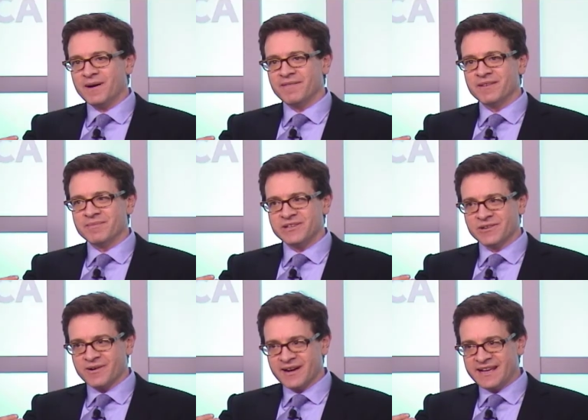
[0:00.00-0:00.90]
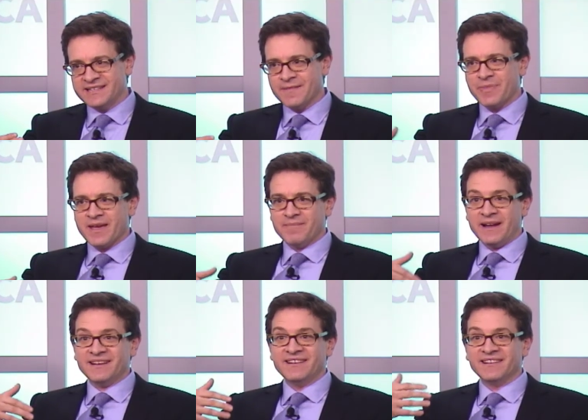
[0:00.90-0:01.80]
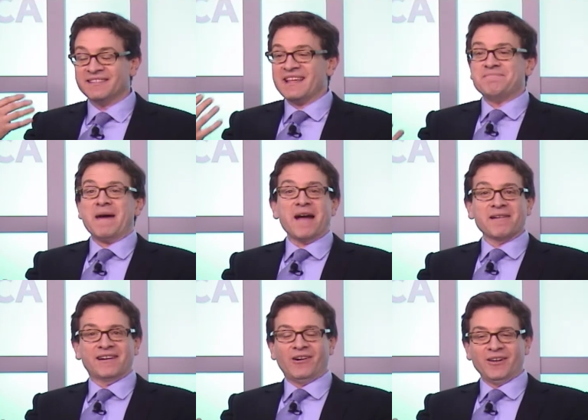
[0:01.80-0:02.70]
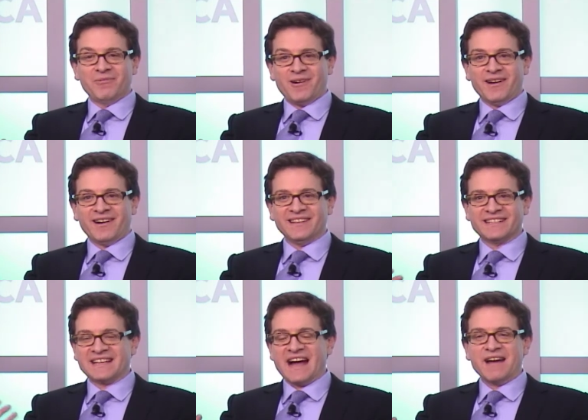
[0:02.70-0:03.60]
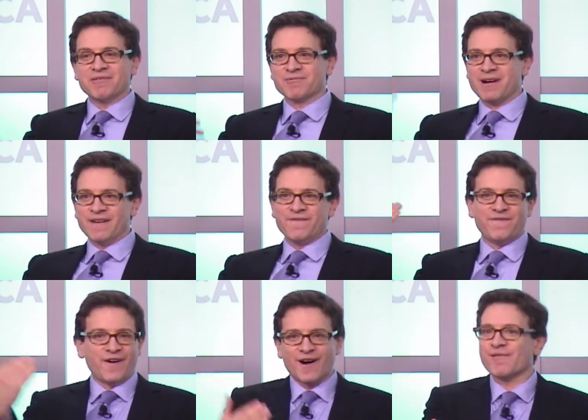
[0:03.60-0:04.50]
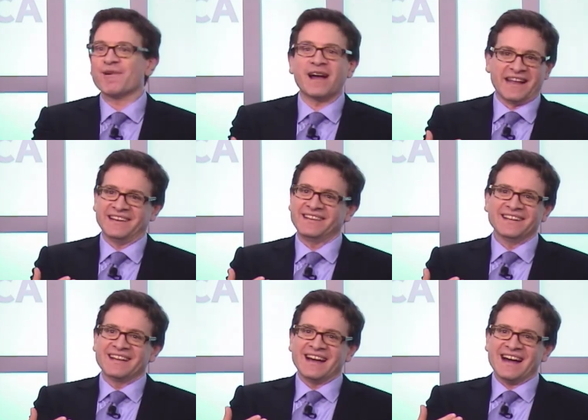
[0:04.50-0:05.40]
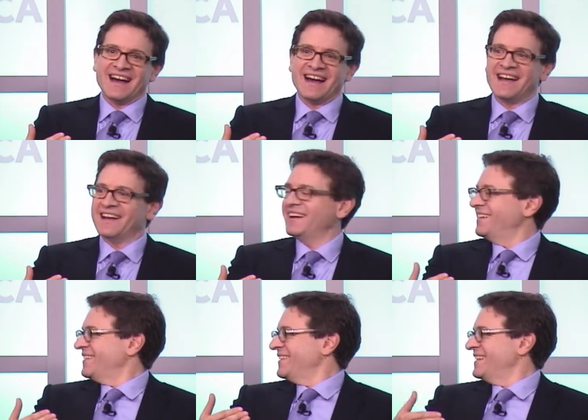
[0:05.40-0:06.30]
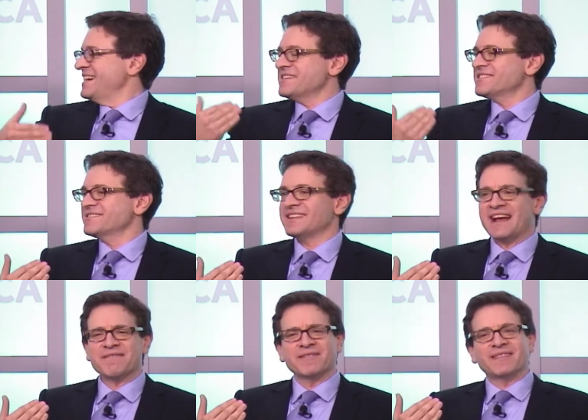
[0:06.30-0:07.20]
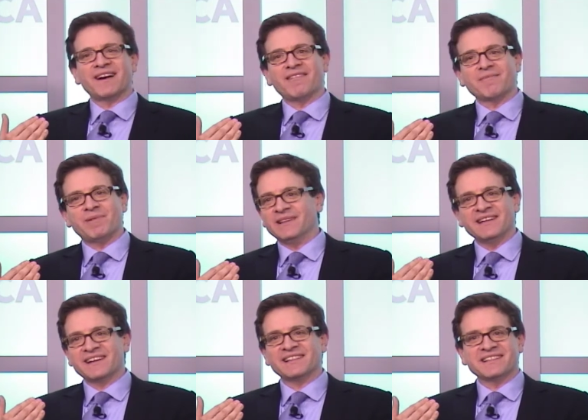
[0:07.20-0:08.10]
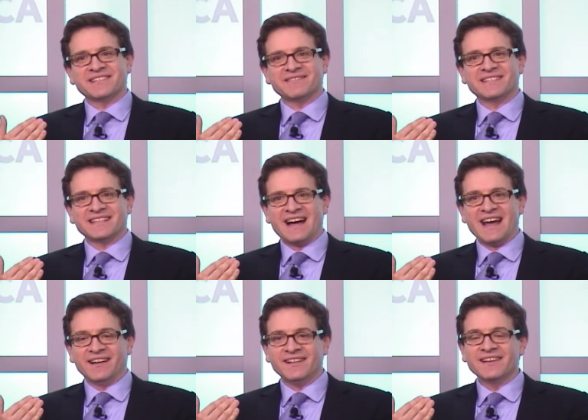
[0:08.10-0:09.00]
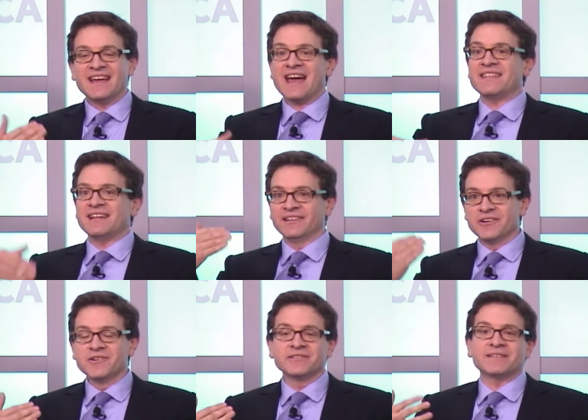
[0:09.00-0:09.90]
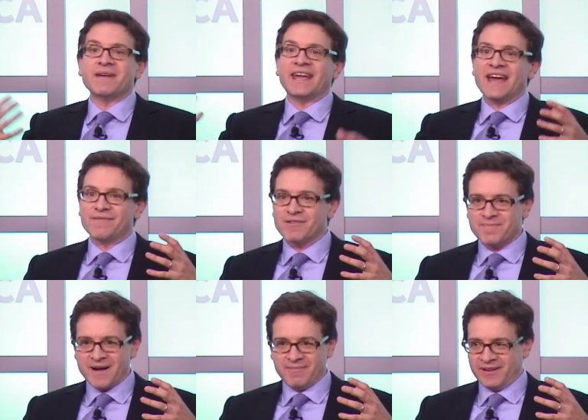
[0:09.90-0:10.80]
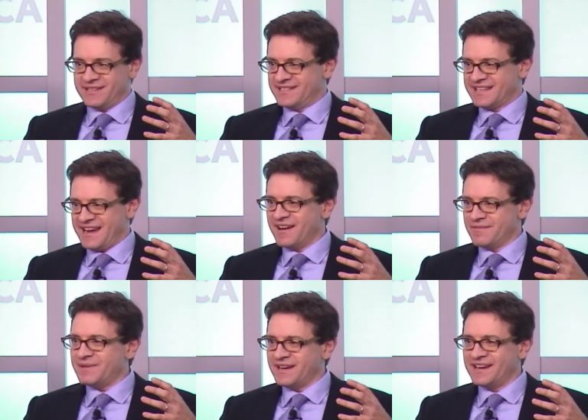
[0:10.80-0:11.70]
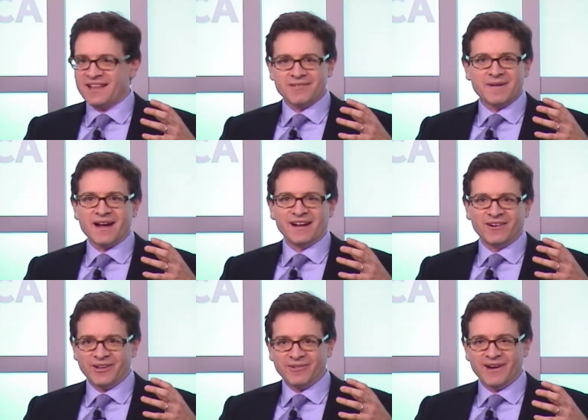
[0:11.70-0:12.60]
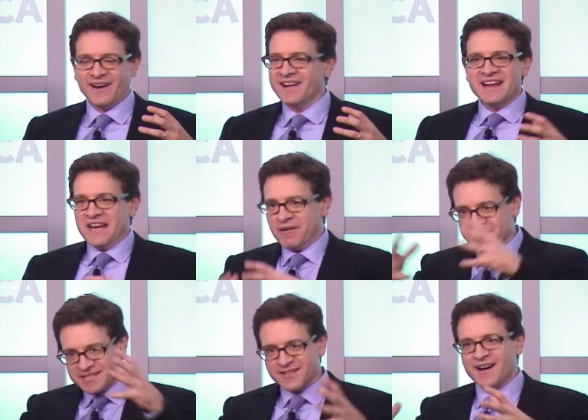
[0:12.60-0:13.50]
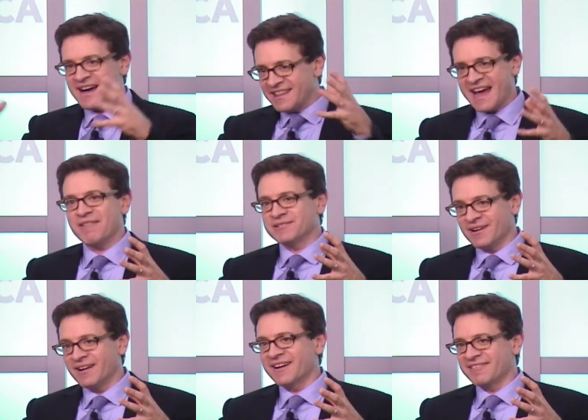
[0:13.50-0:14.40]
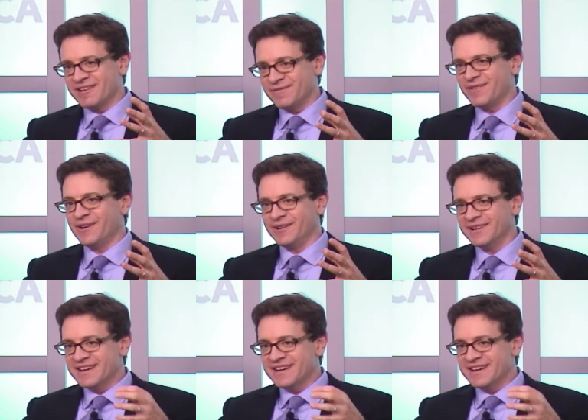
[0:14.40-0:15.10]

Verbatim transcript: of the majorities, but that Barry Goldwater, this guy, would run far right on issues that everyone thought were politically suicidal, and then lose and make every Republican scared of being another Barry Goldwater. No one saw how that was all going to unfold.